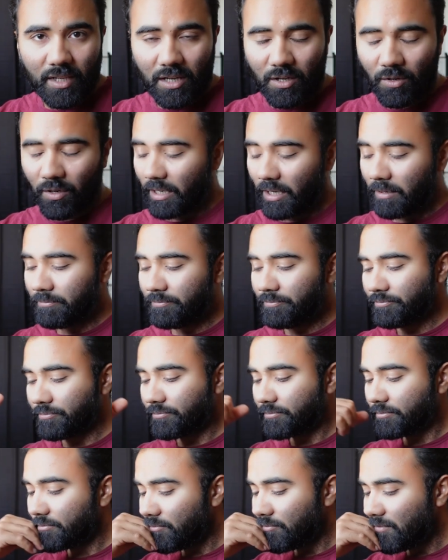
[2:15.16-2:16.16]
Okay,
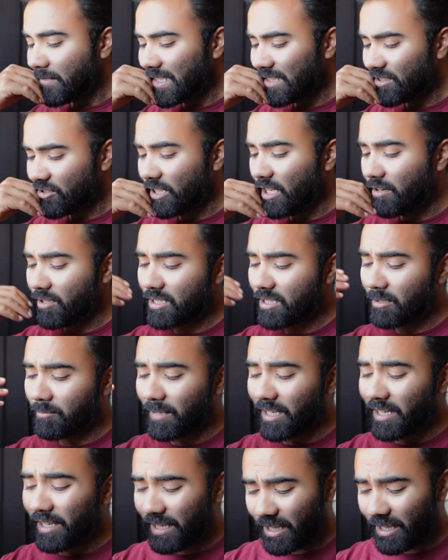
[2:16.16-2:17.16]
so there were
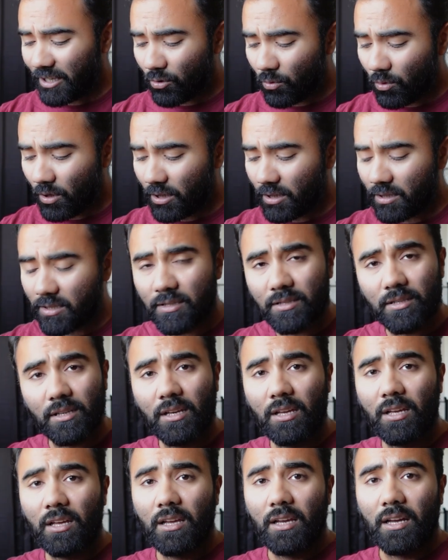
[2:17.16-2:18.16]
some Greek rulers
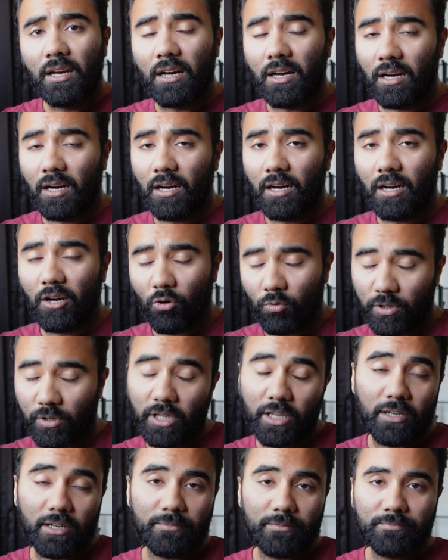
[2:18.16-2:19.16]
over
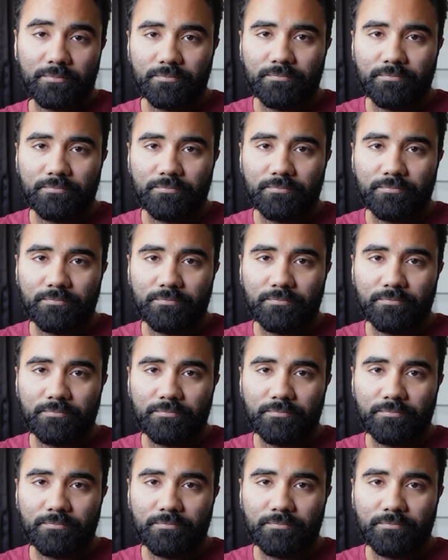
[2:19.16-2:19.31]
there.